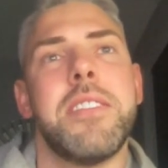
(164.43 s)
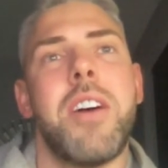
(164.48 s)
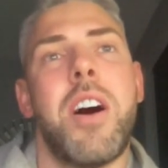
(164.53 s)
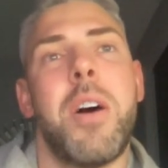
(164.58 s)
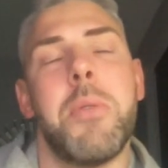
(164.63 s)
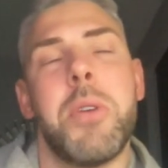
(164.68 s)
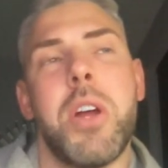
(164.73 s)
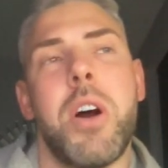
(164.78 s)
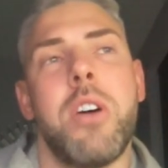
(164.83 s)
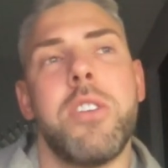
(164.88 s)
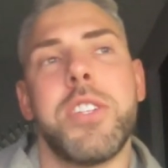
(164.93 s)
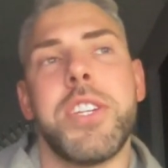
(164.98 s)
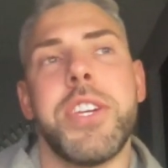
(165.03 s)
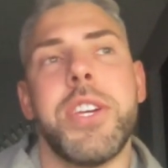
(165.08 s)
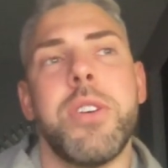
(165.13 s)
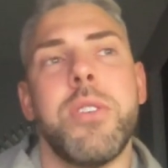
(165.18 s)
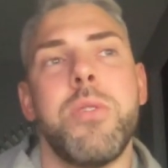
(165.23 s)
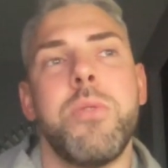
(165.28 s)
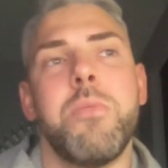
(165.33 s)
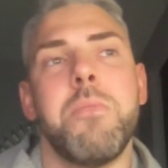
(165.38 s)
I would
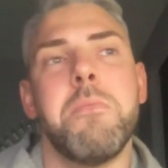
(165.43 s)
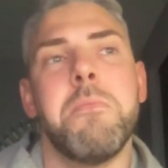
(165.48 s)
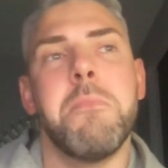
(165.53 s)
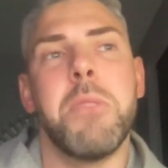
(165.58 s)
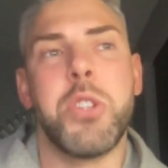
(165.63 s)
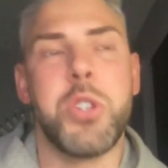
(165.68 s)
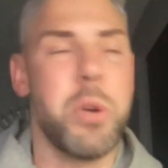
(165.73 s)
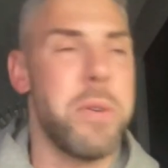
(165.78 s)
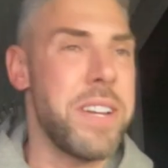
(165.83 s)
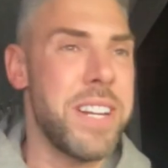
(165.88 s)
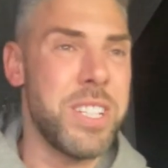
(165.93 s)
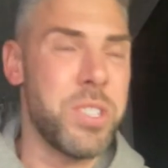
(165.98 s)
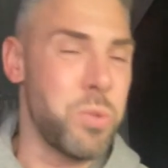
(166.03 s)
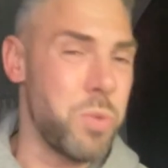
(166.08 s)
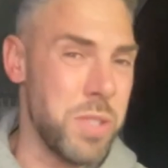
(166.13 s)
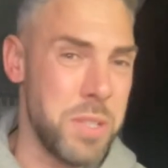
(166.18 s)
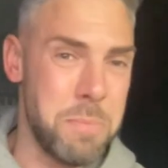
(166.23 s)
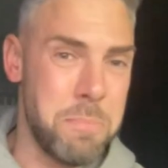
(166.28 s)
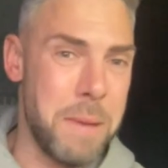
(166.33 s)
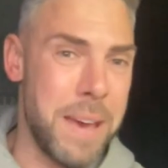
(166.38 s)
argue, majority of their
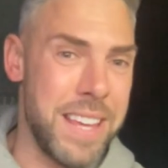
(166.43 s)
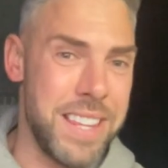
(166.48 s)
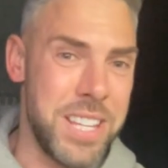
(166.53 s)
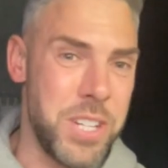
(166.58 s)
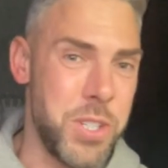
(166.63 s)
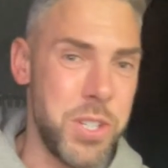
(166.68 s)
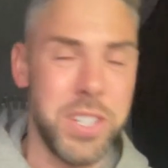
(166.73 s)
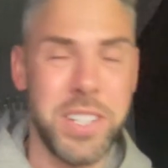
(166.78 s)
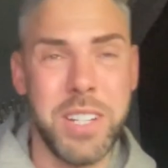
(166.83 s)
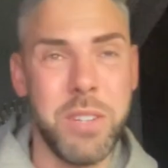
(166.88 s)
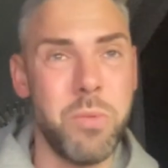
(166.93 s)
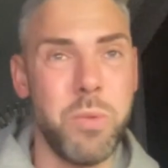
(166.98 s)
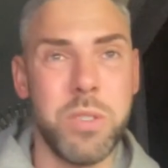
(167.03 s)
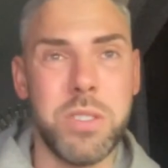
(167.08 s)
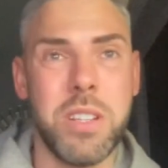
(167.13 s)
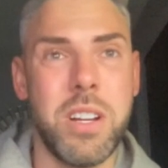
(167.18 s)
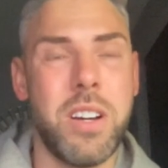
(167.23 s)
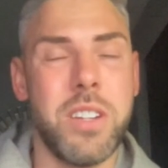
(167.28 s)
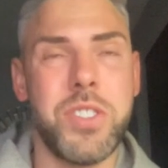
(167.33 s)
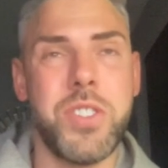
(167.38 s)
squad is better this year than it was
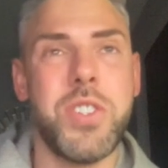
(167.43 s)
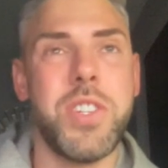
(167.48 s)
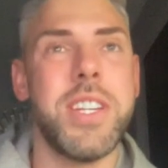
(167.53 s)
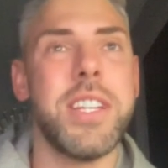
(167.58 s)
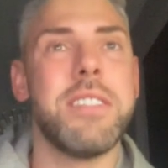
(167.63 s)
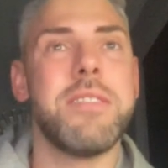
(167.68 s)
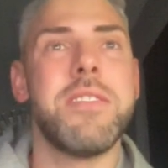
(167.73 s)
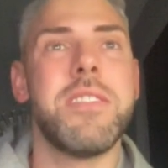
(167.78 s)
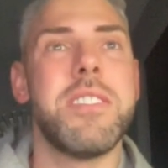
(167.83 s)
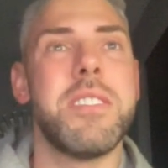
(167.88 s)
last year.